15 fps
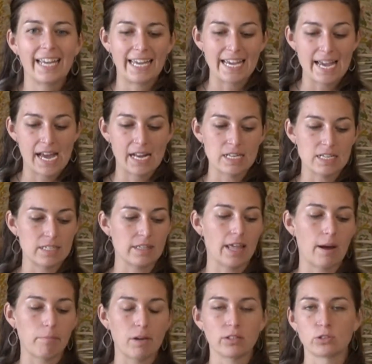and
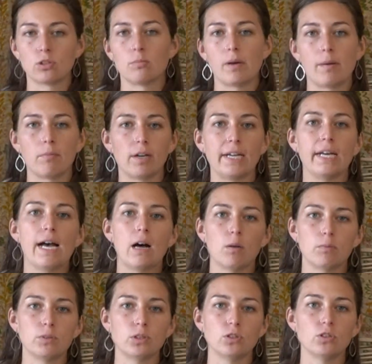that muscle memory
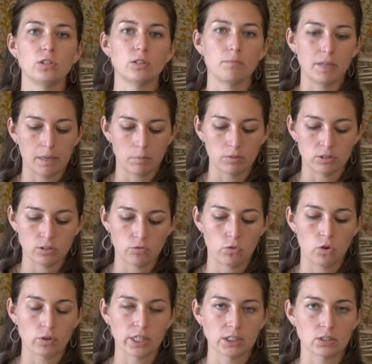helps you to be able to
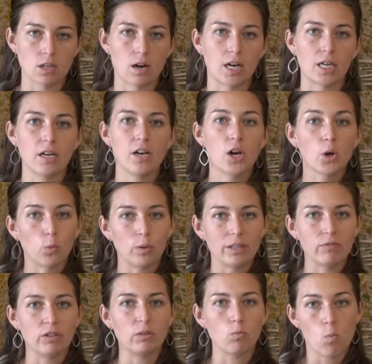focus on
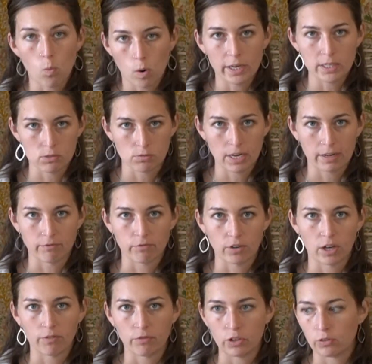weaving what is right in
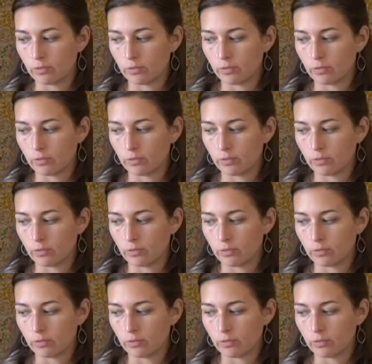front of you.